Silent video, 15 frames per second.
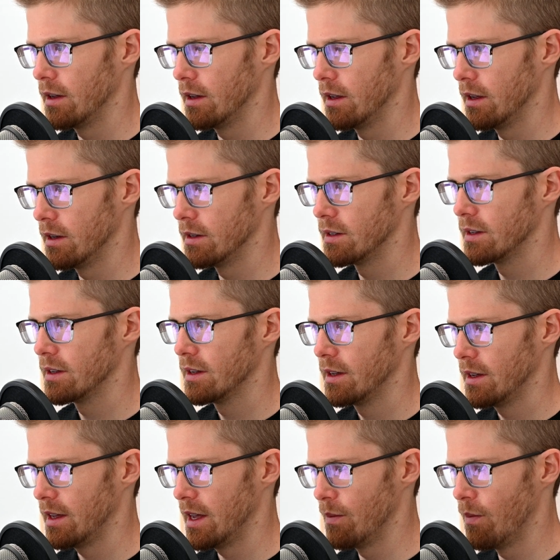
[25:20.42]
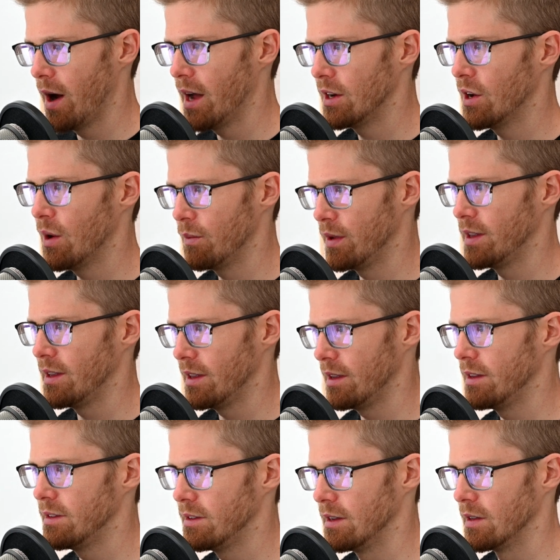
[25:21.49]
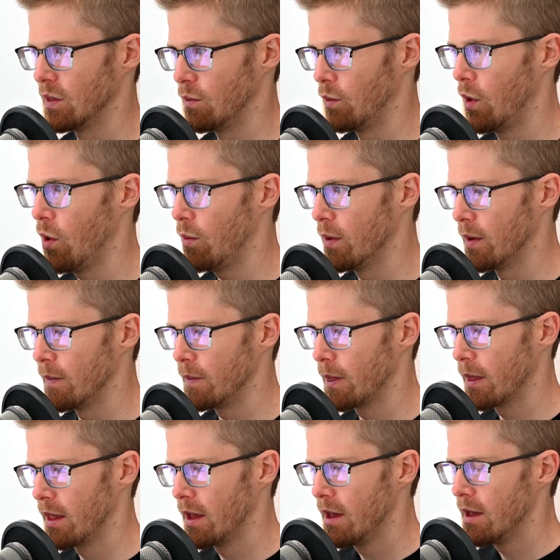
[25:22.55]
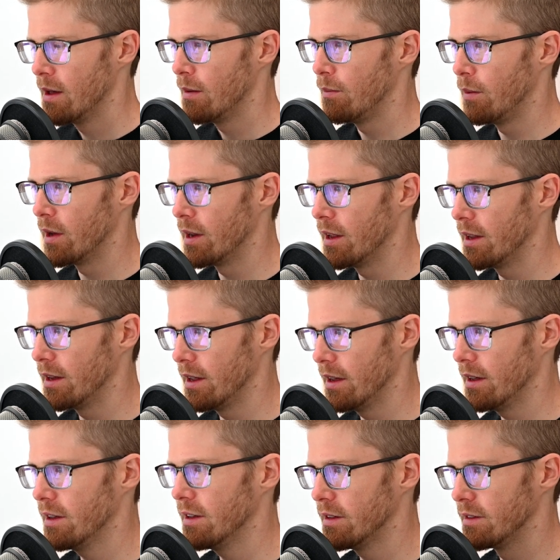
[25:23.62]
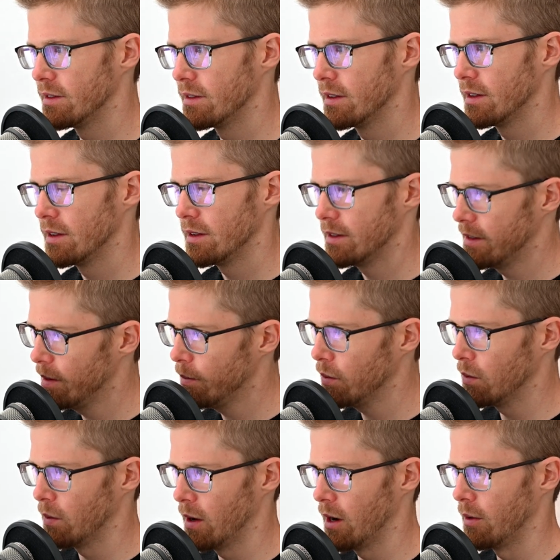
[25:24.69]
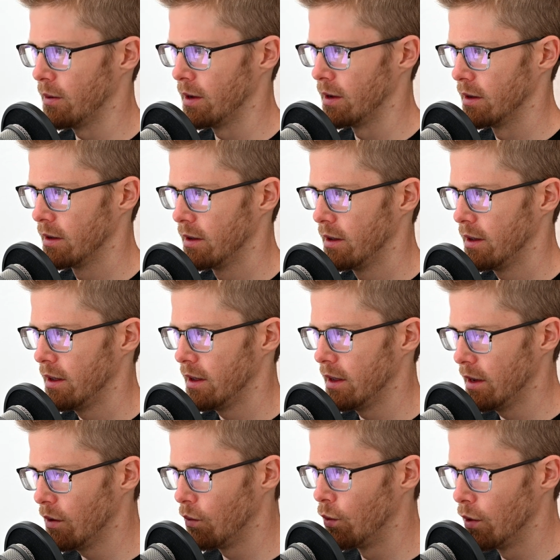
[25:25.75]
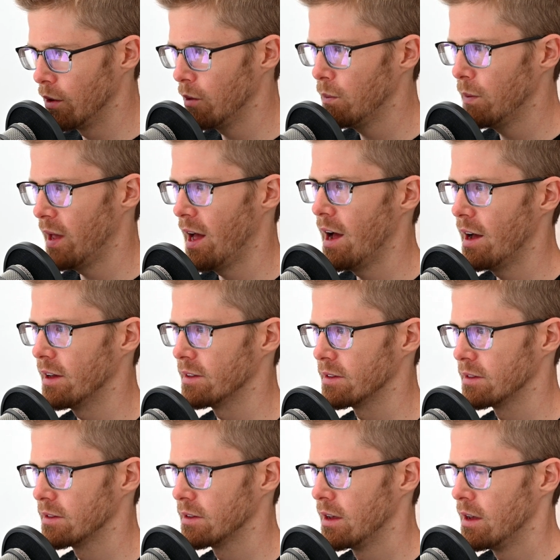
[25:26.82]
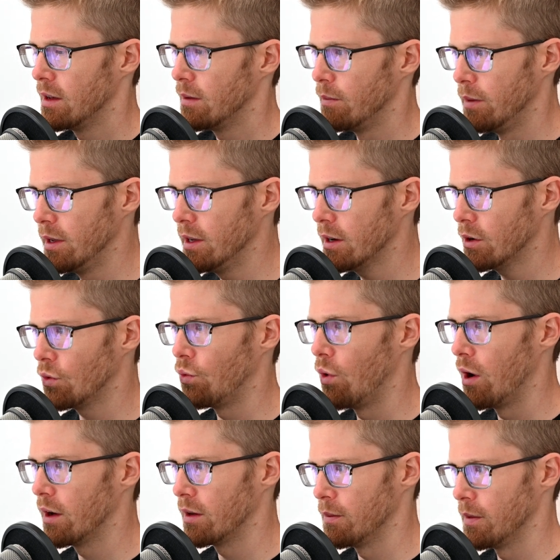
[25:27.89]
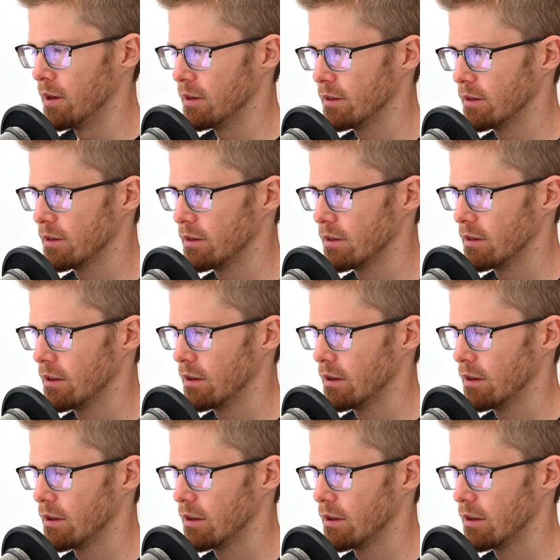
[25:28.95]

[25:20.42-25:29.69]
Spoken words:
And it might not be easy in the moment, but it is temporary. It will pass. Be equanimous,